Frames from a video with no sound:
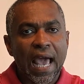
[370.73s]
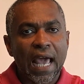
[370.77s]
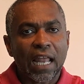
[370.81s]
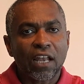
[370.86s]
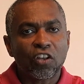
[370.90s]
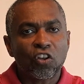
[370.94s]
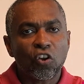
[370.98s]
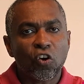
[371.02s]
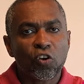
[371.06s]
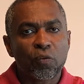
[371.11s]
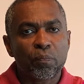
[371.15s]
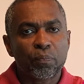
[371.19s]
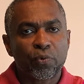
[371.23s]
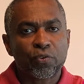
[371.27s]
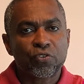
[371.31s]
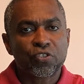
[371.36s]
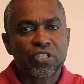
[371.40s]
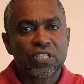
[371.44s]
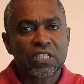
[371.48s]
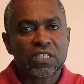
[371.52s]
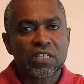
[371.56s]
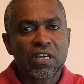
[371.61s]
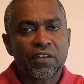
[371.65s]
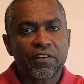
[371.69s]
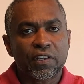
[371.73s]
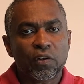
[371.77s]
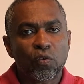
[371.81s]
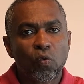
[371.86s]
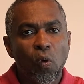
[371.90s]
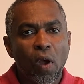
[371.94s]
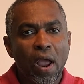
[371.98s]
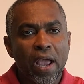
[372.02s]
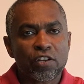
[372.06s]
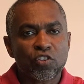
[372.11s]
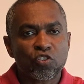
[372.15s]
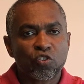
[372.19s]
Unlock procedure
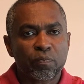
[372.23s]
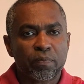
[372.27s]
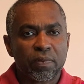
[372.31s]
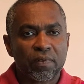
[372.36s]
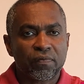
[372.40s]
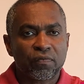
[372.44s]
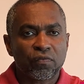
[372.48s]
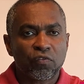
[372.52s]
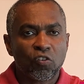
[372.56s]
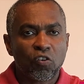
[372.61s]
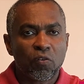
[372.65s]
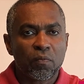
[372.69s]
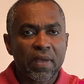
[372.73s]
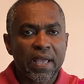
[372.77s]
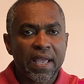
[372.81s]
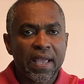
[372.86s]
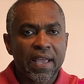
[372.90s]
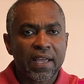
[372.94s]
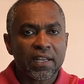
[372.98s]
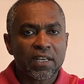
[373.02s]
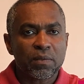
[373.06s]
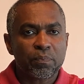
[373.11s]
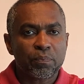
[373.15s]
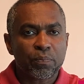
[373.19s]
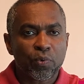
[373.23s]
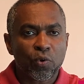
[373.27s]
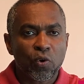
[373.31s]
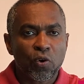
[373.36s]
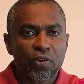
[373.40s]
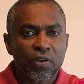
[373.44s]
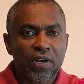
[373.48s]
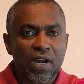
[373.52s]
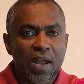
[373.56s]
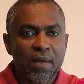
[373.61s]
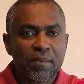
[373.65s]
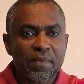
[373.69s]
required to perform any
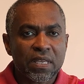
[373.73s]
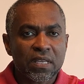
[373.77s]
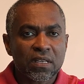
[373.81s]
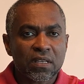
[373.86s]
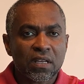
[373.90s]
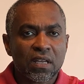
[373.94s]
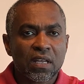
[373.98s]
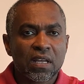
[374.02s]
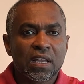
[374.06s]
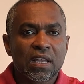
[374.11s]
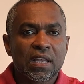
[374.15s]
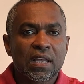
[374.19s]
programming.